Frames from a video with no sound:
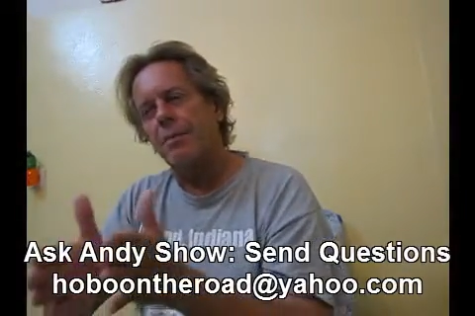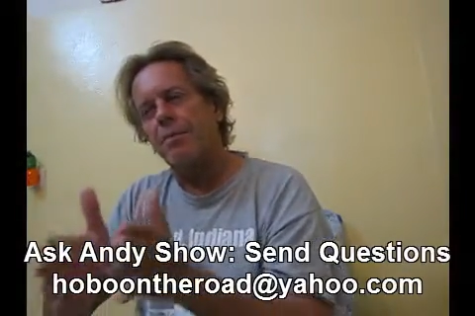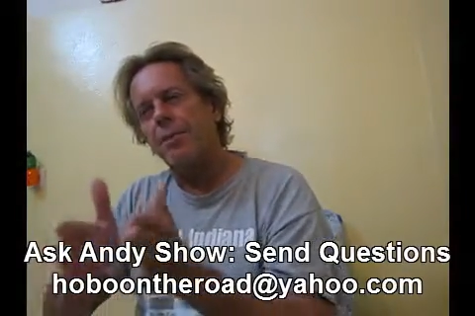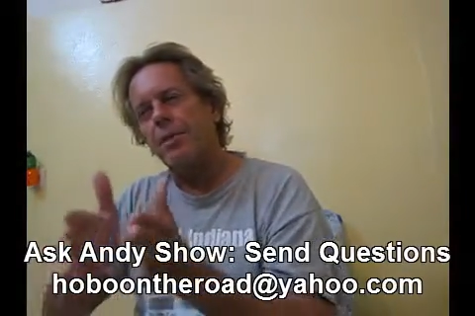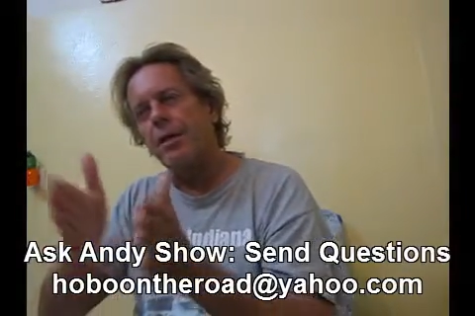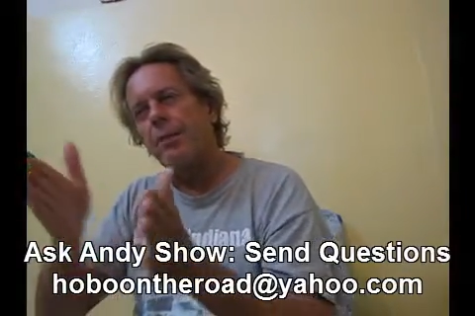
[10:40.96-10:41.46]

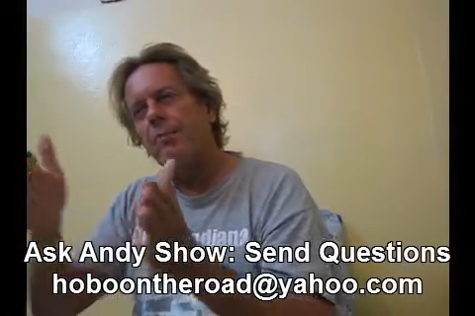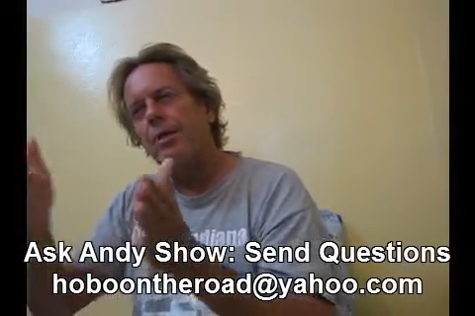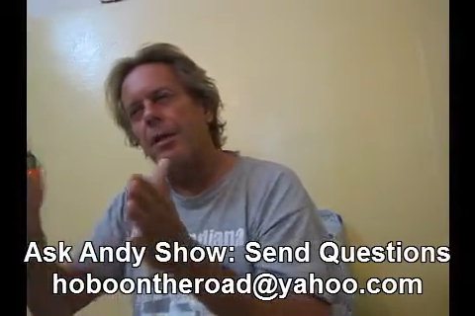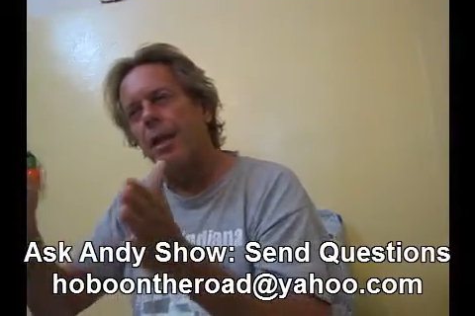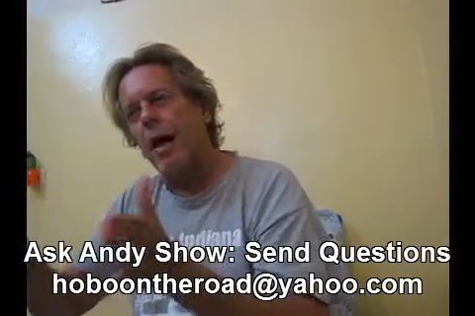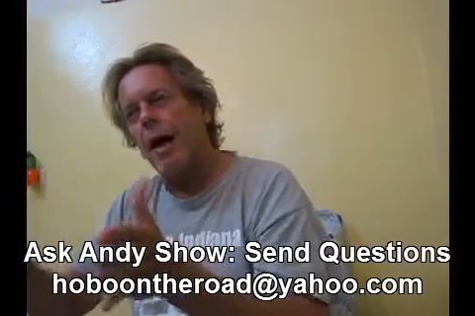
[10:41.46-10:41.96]
build up a
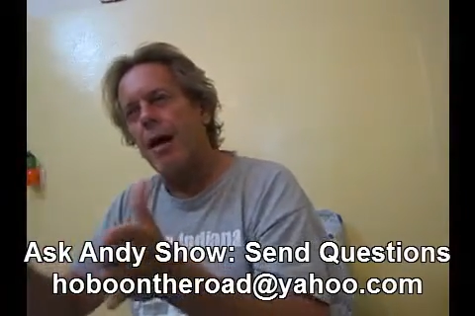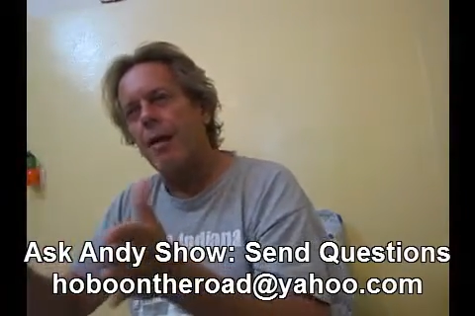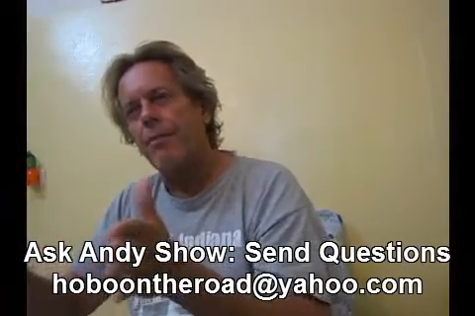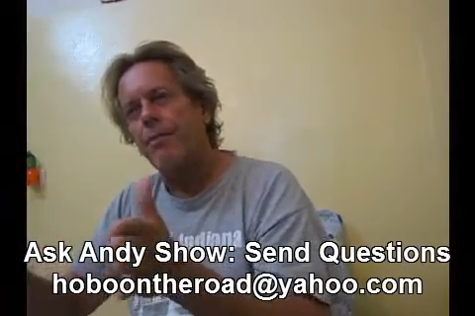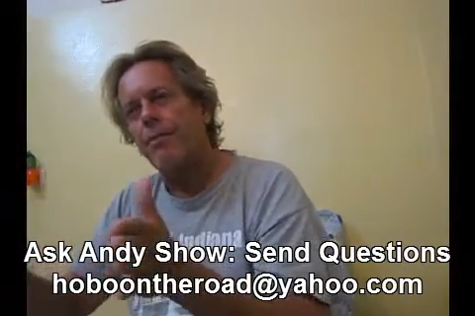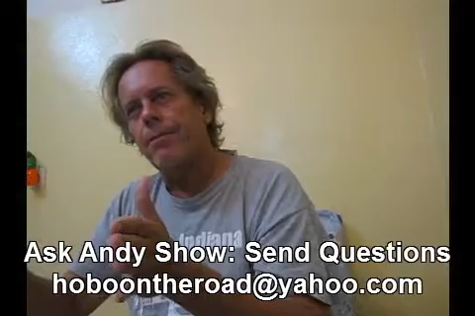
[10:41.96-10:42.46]

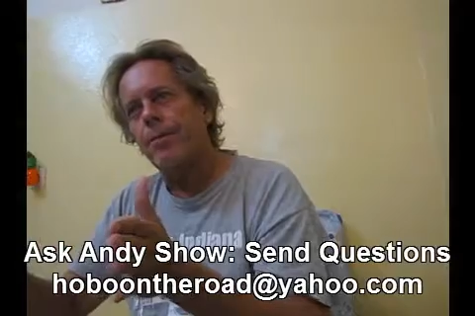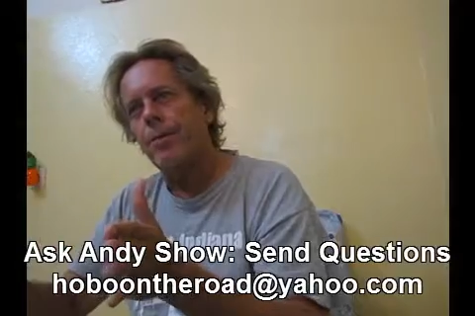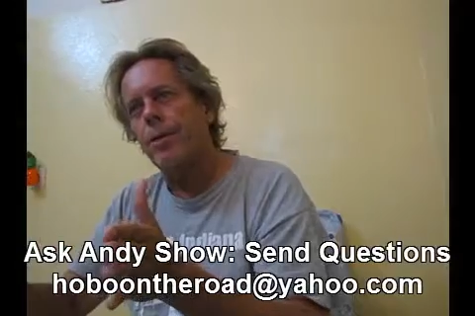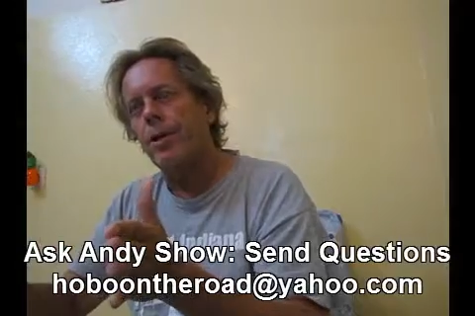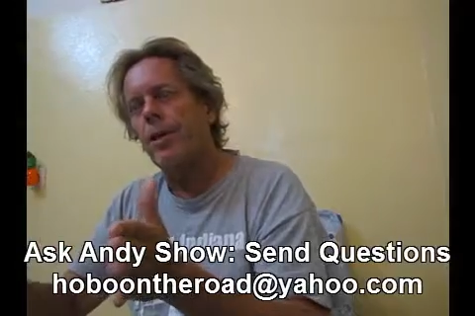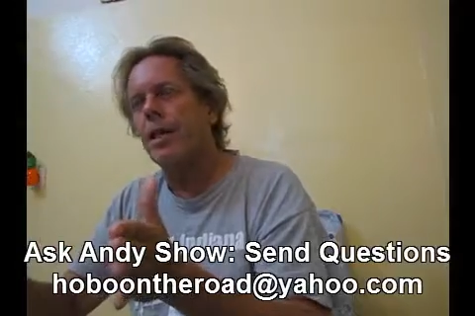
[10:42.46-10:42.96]
life
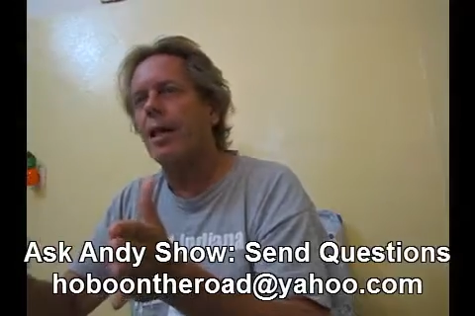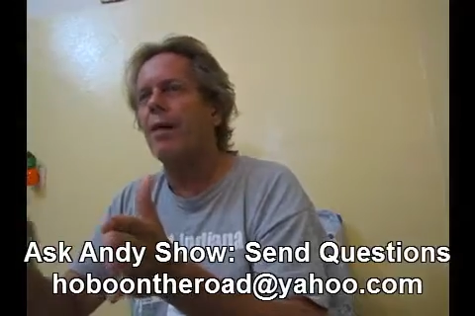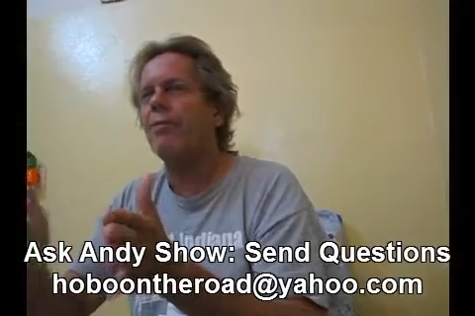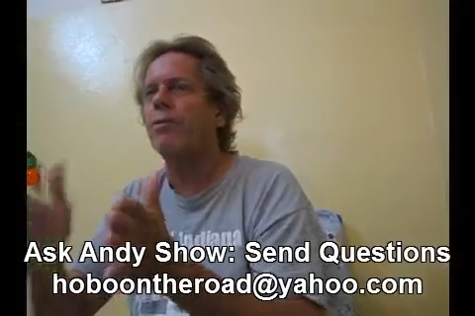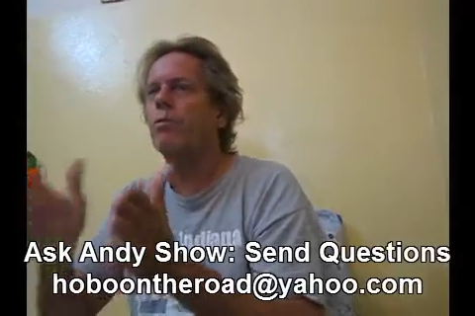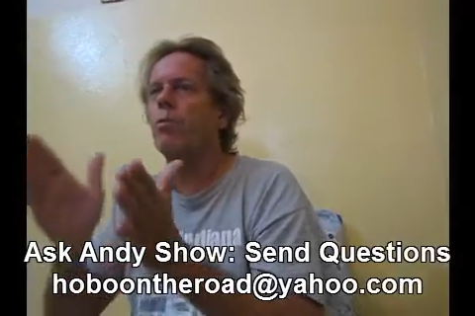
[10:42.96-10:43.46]
where they
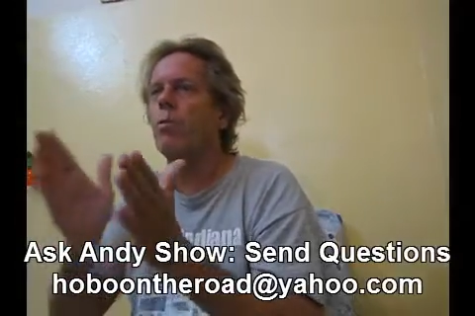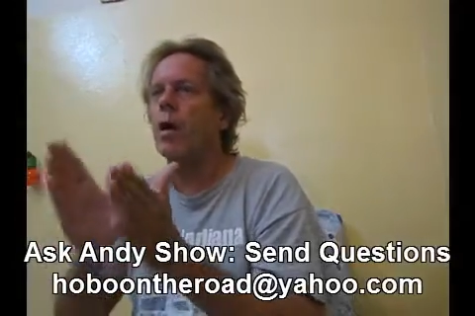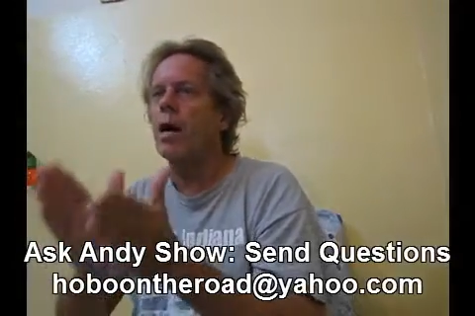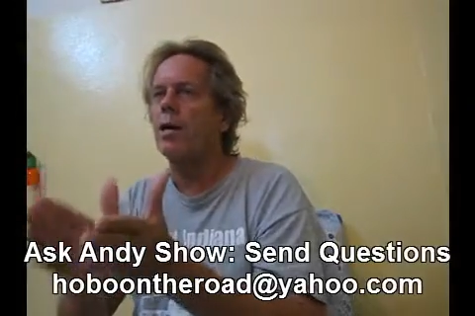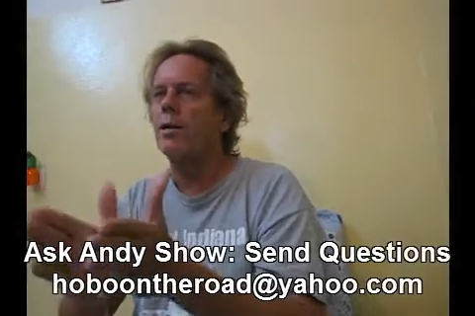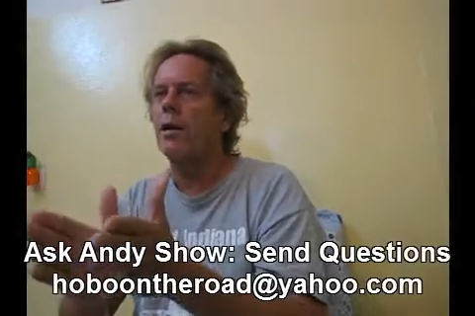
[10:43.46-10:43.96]
have to
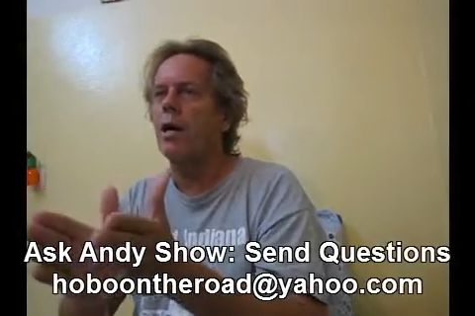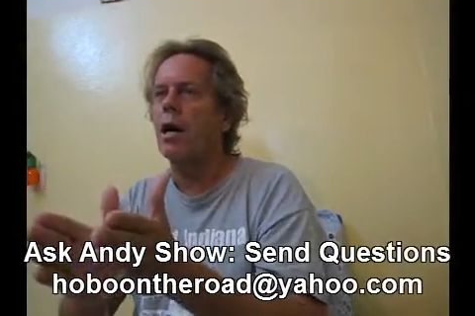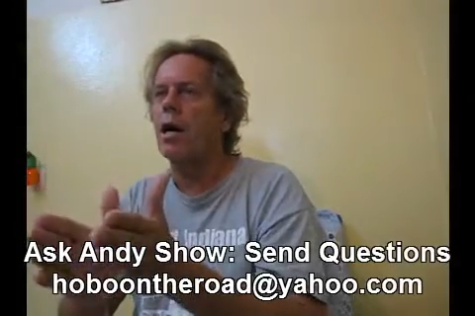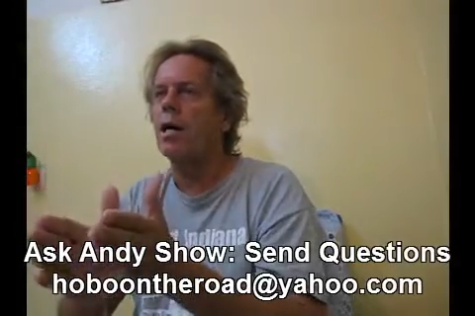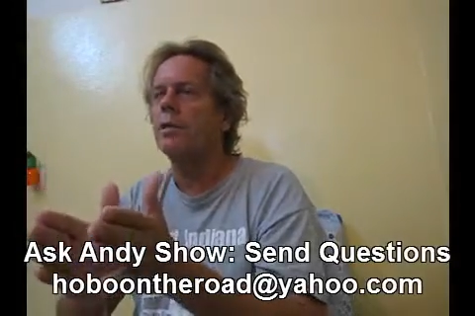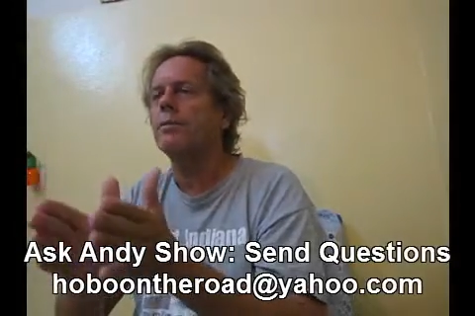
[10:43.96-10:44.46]
water the
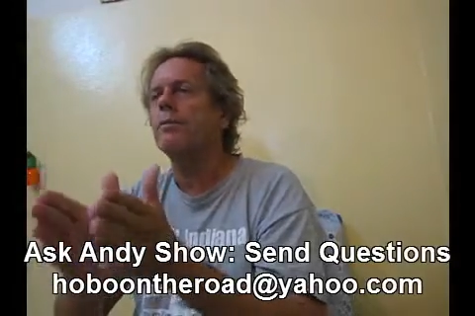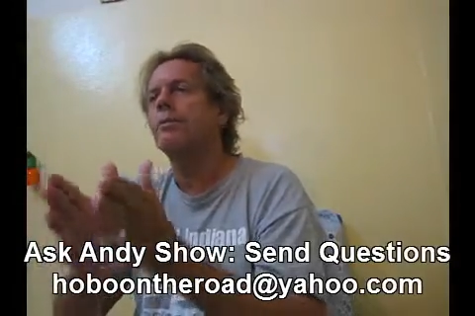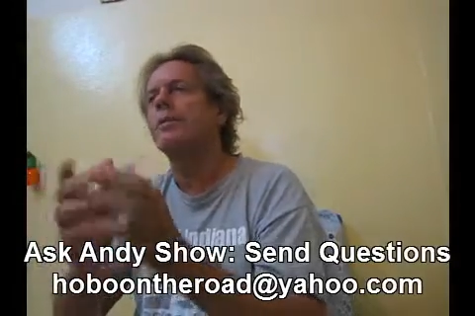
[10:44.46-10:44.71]
lawn,